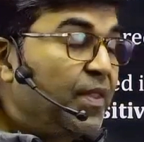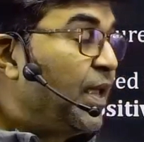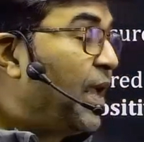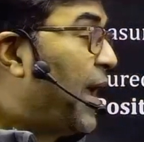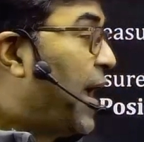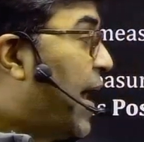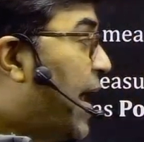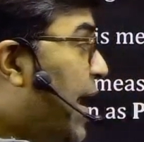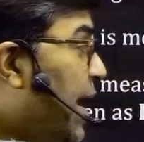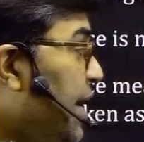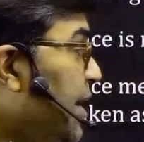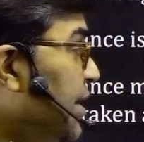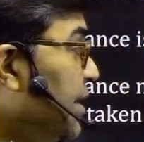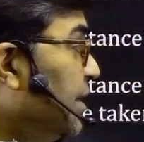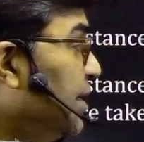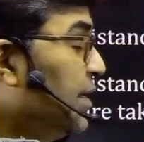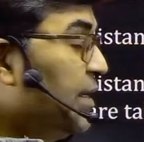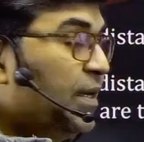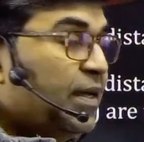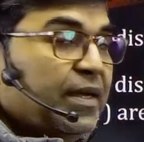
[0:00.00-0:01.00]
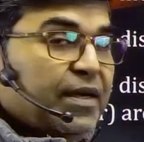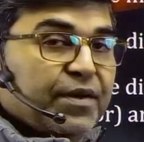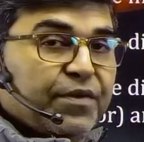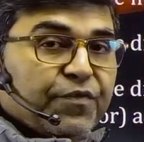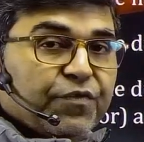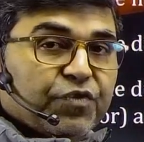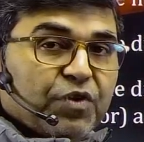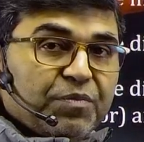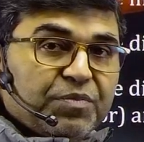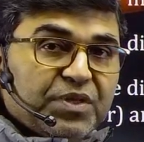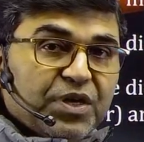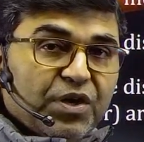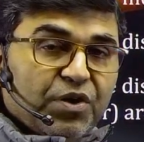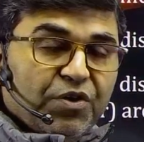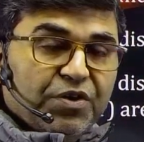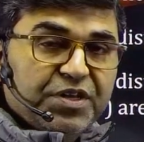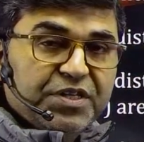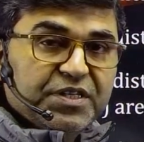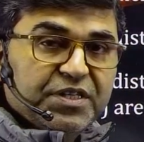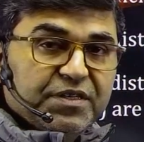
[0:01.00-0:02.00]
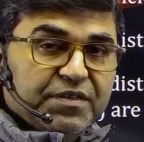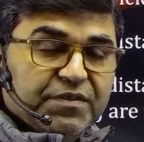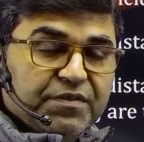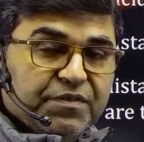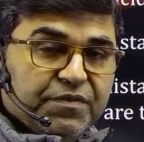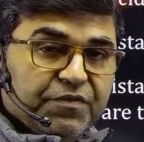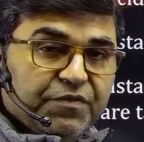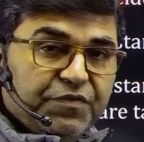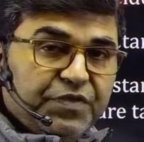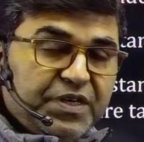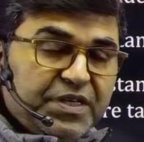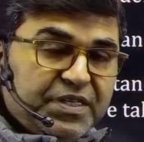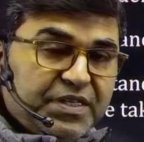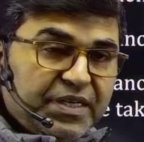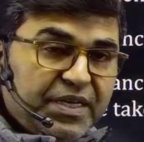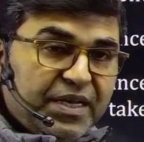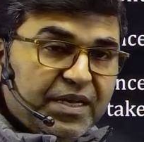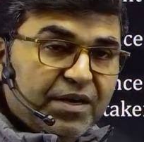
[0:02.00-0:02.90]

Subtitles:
and from the origin we take